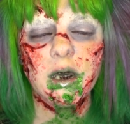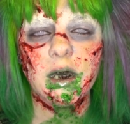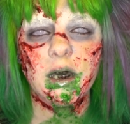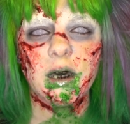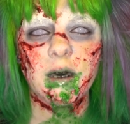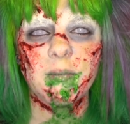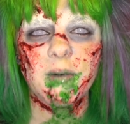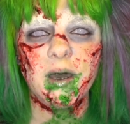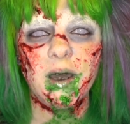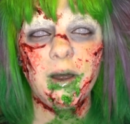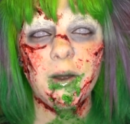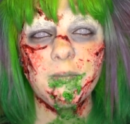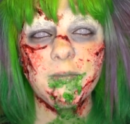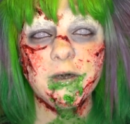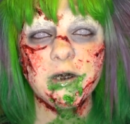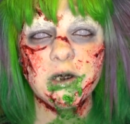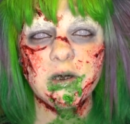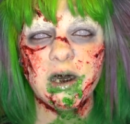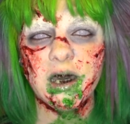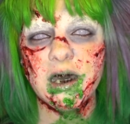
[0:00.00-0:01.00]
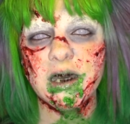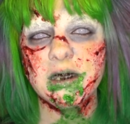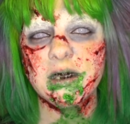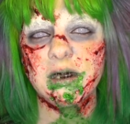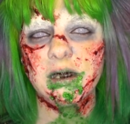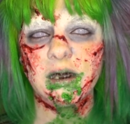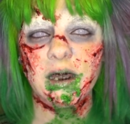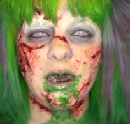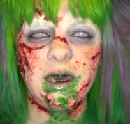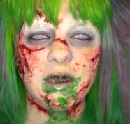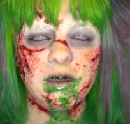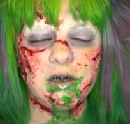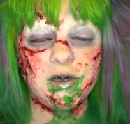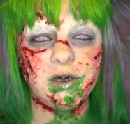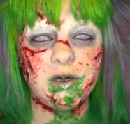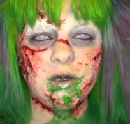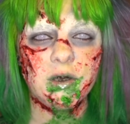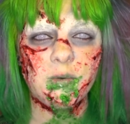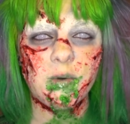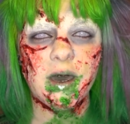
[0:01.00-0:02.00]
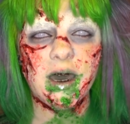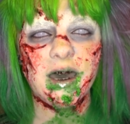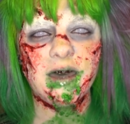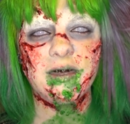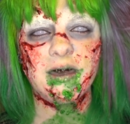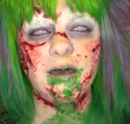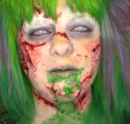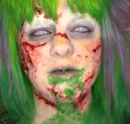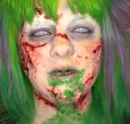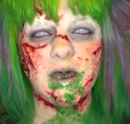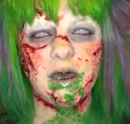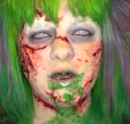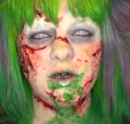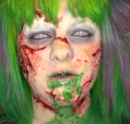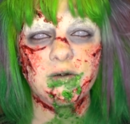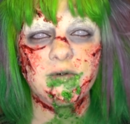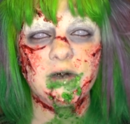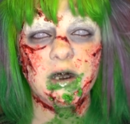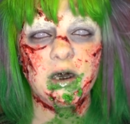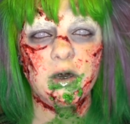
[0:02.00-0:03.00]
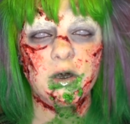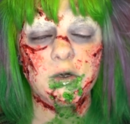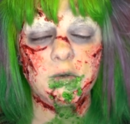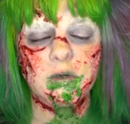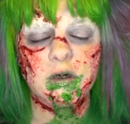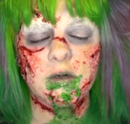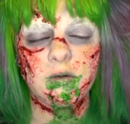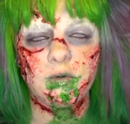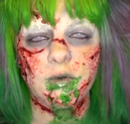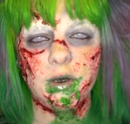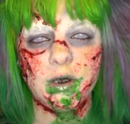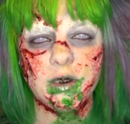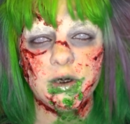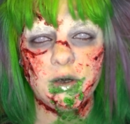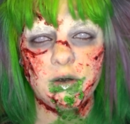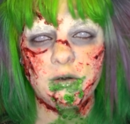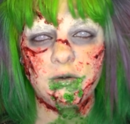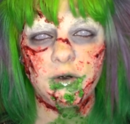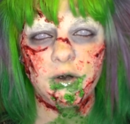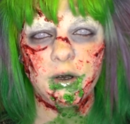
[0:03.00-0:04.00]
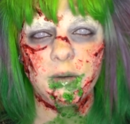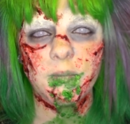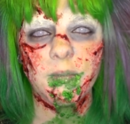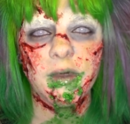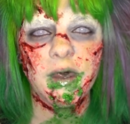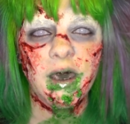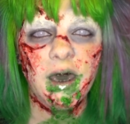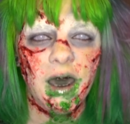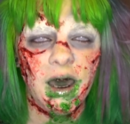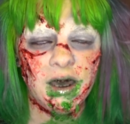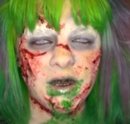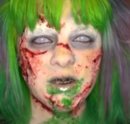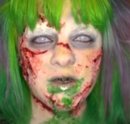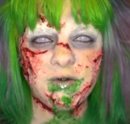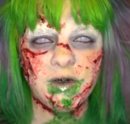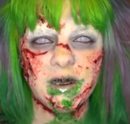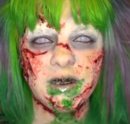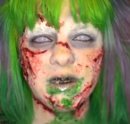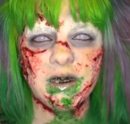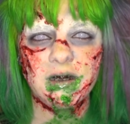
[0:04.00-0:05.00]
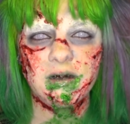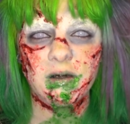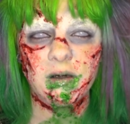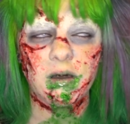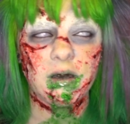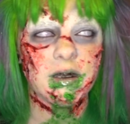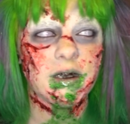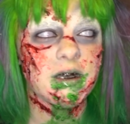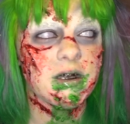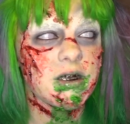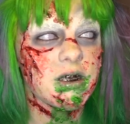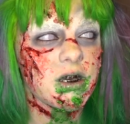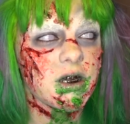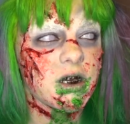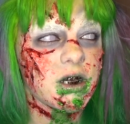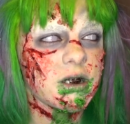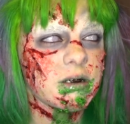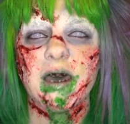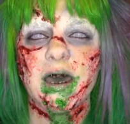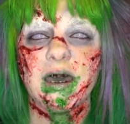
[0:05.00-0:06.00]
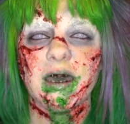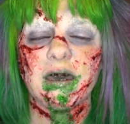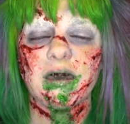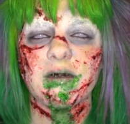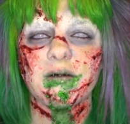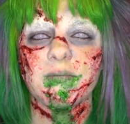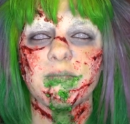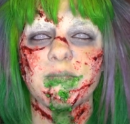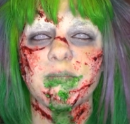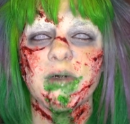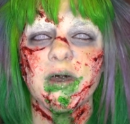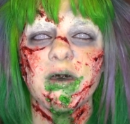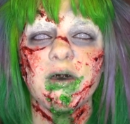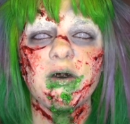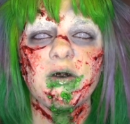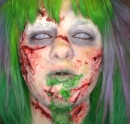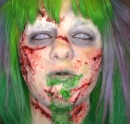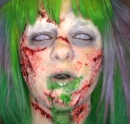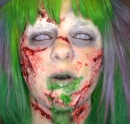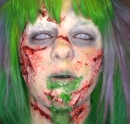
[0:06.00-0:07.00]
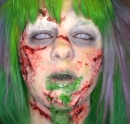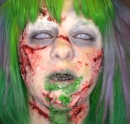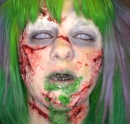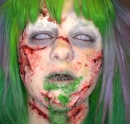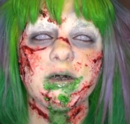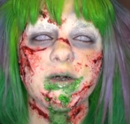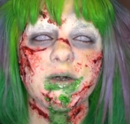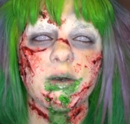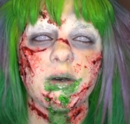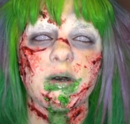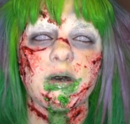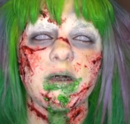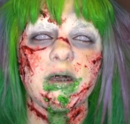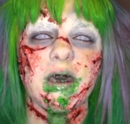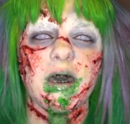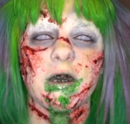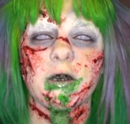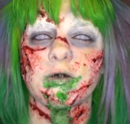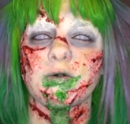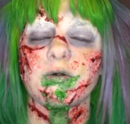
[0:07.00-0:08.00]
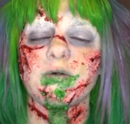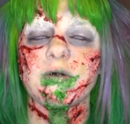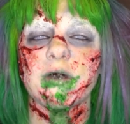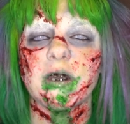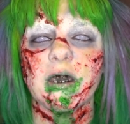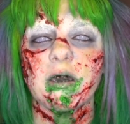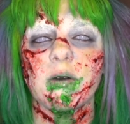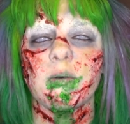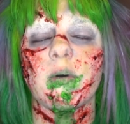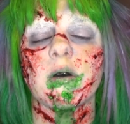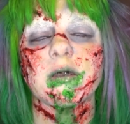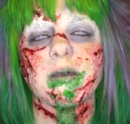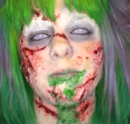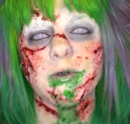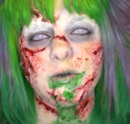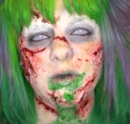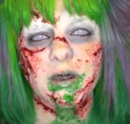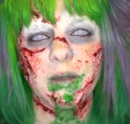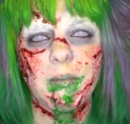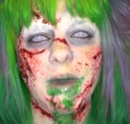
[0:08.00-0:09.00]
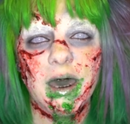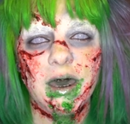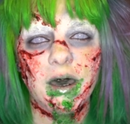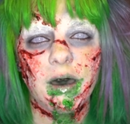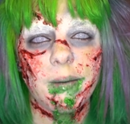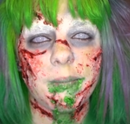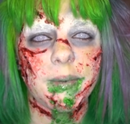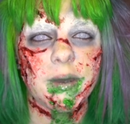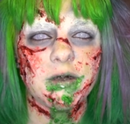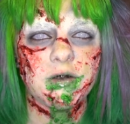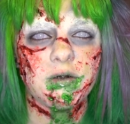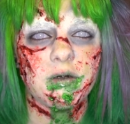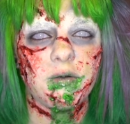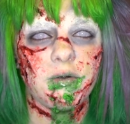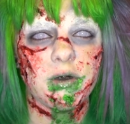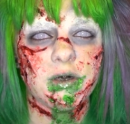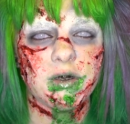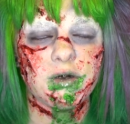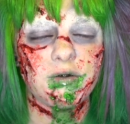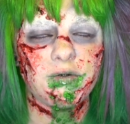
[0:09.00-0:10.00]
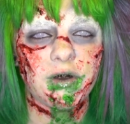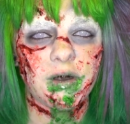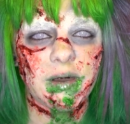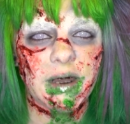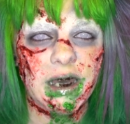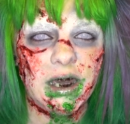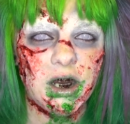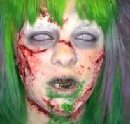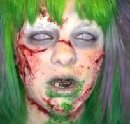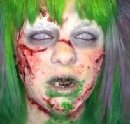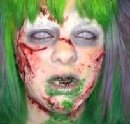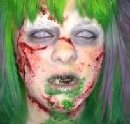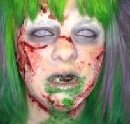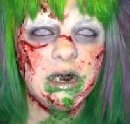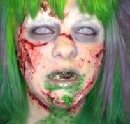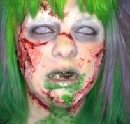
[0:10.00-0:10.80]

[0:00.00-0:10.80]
I hope that you guys like this new way that I've decided to do videos with the voiceover. I just find it a lot easier. I can focus on the actual video once I'm doing the makeup and do the voiceover later.